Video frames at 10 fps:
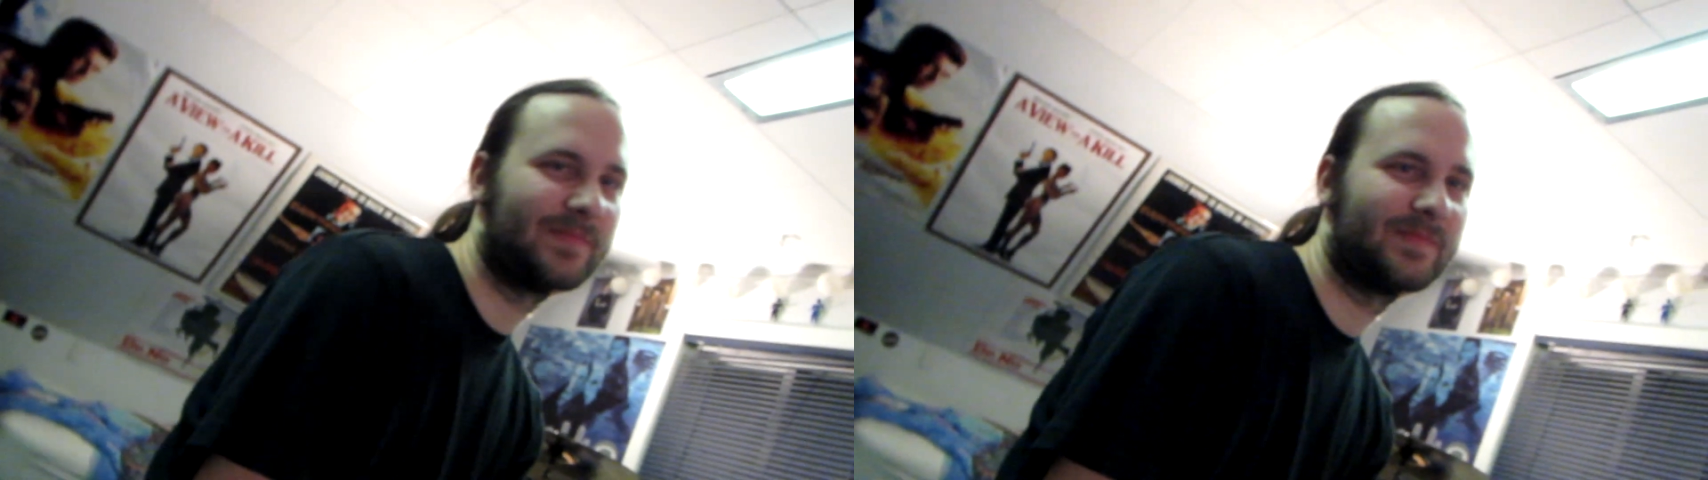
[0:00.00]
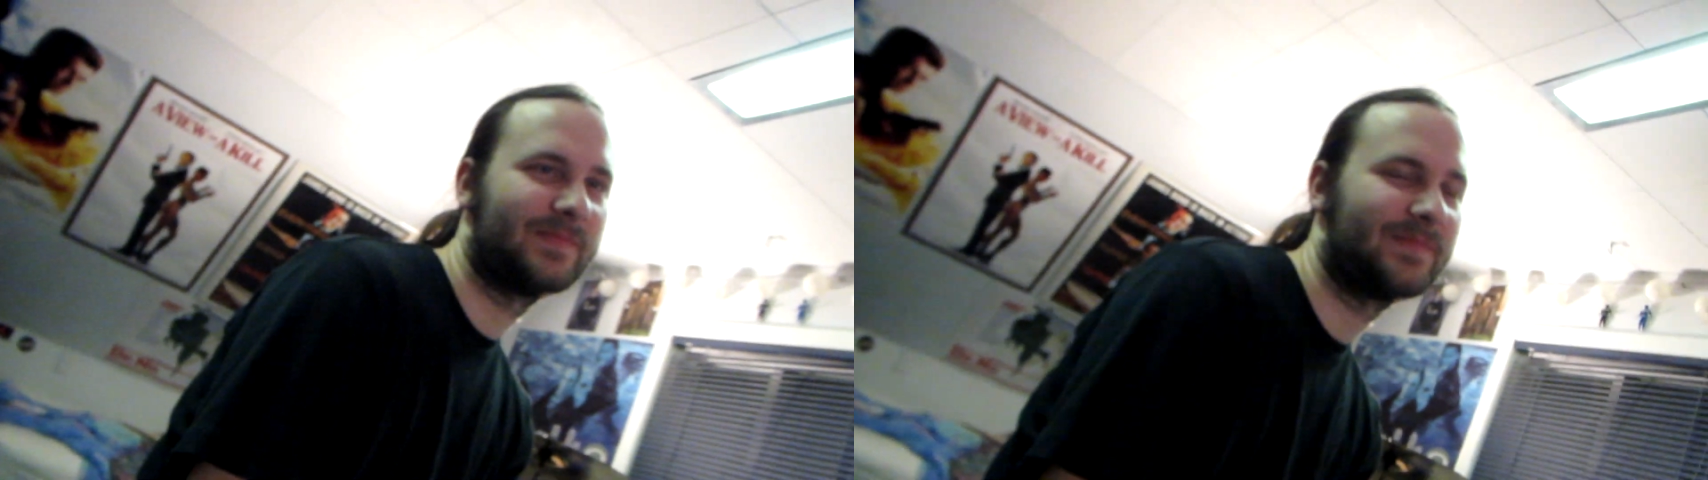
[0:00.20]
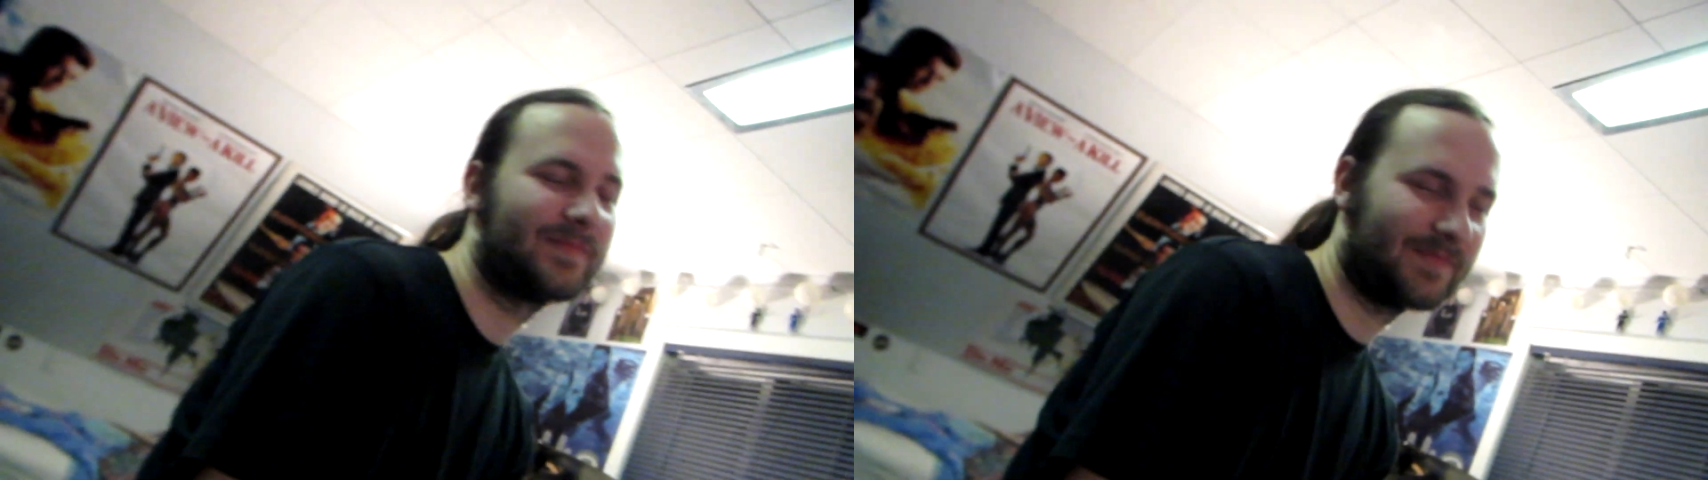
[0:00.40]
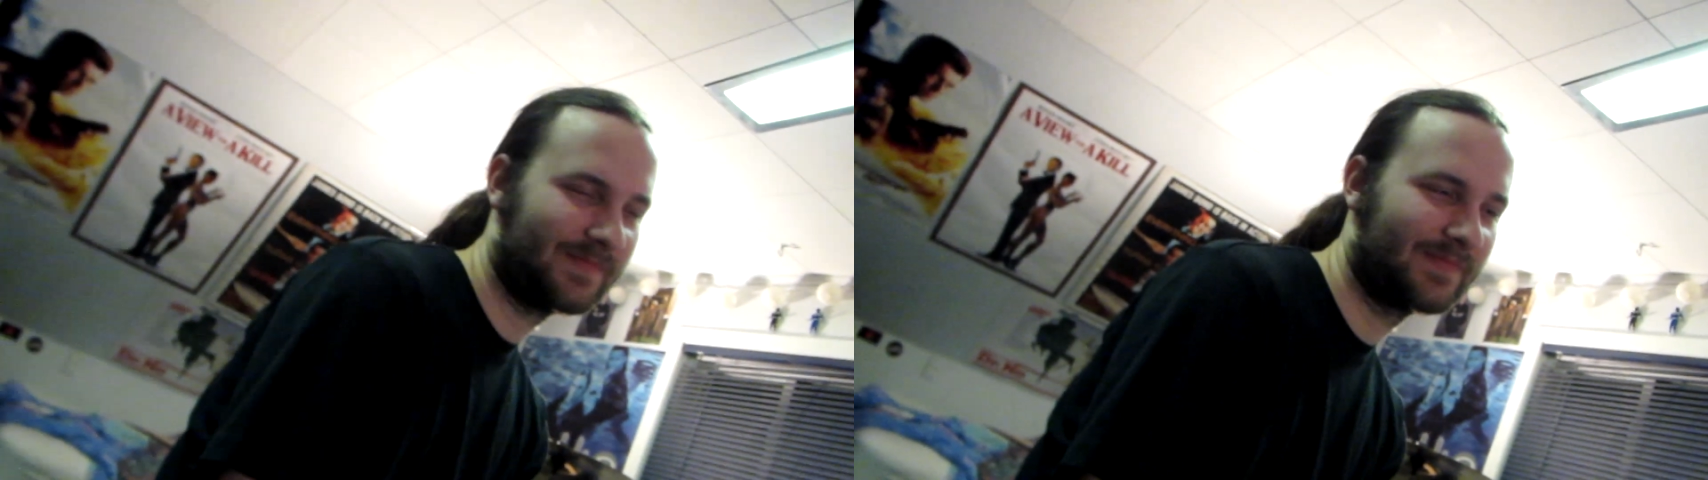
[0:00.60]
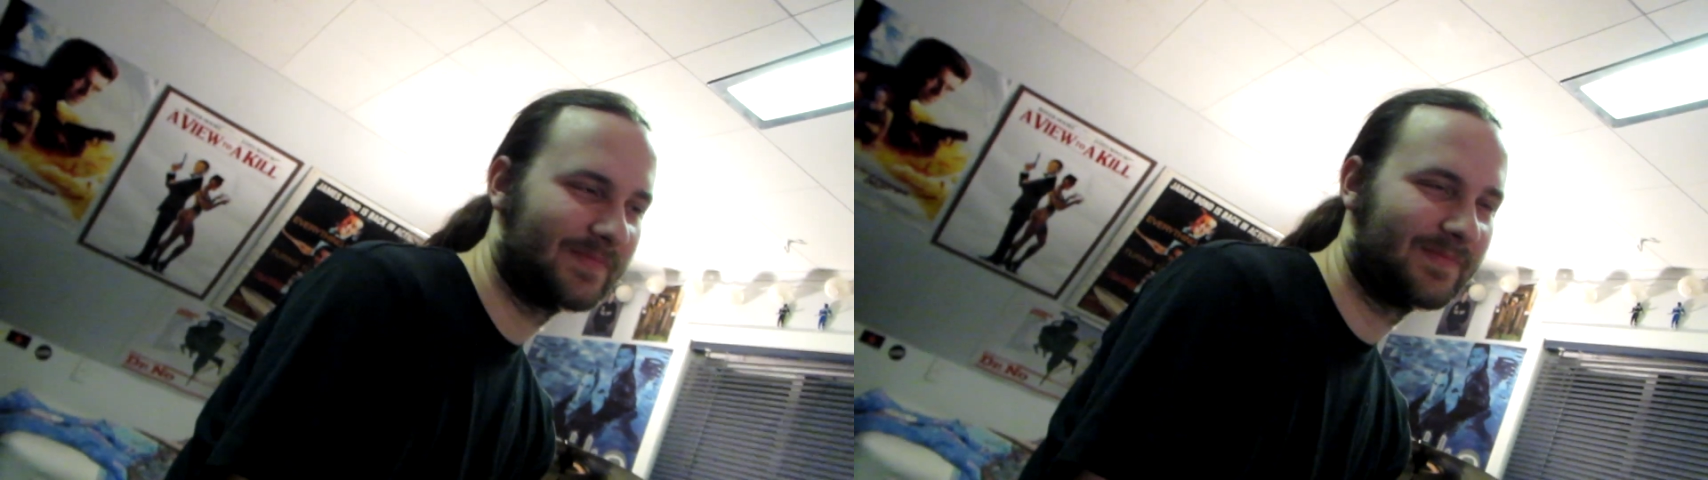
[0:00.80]
weeks.
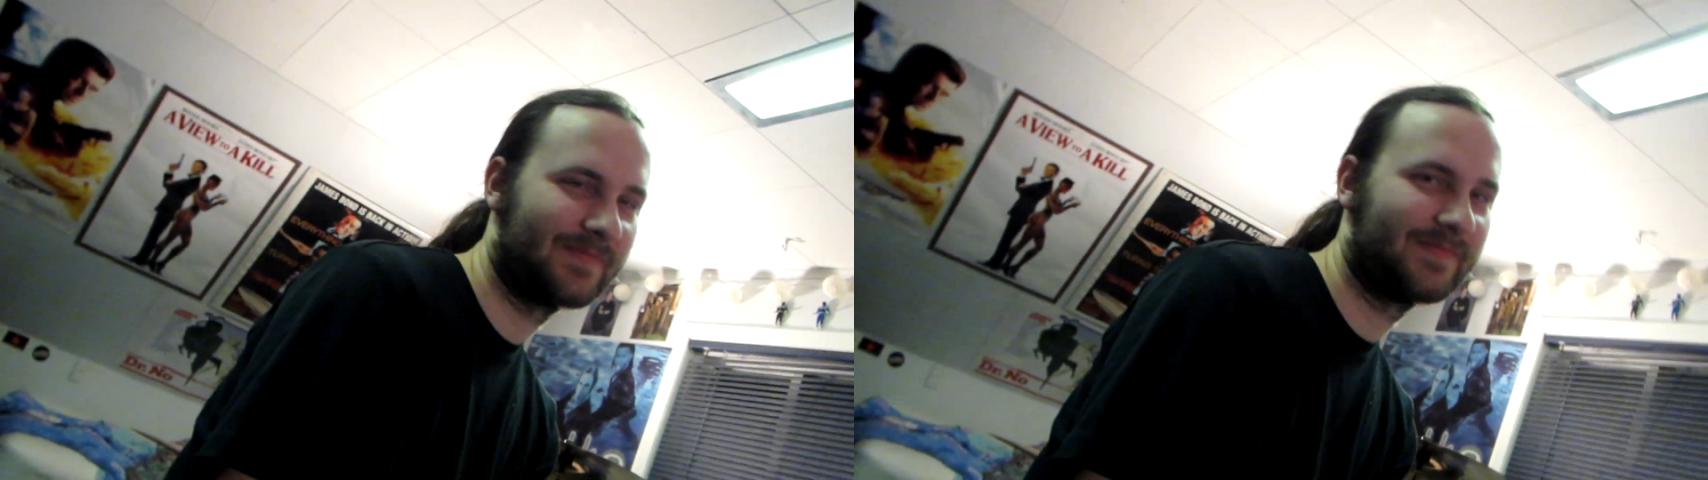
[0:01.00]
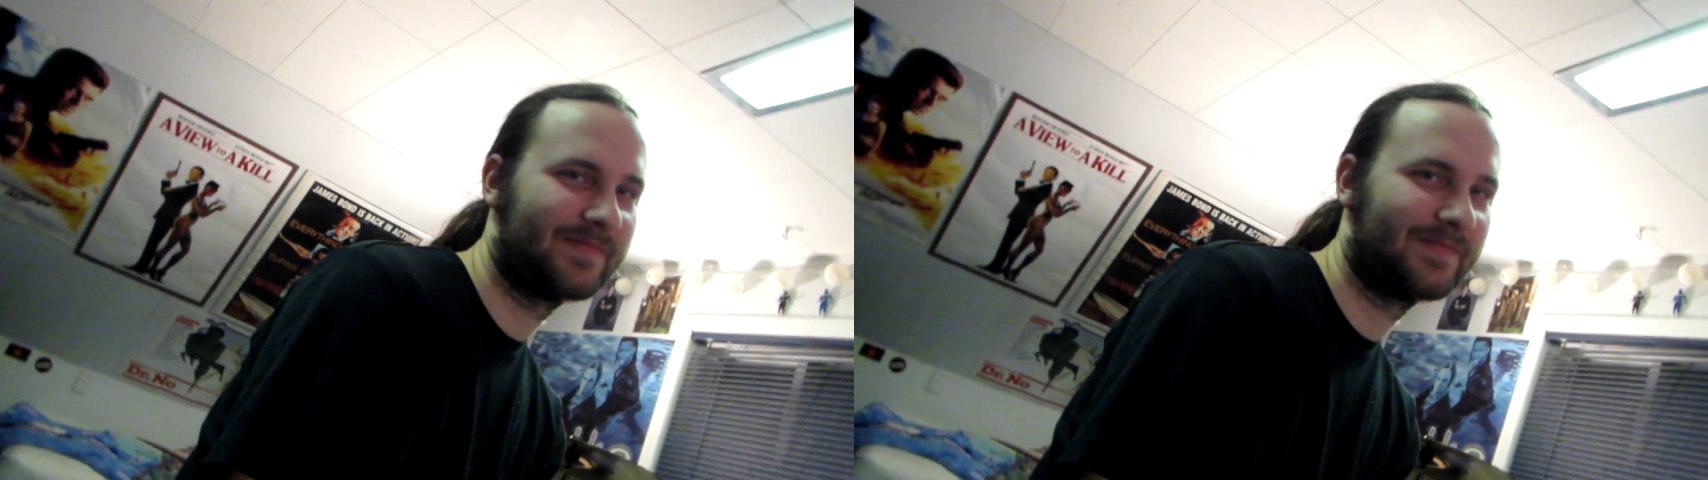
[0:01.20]
Mm-hmm. Why is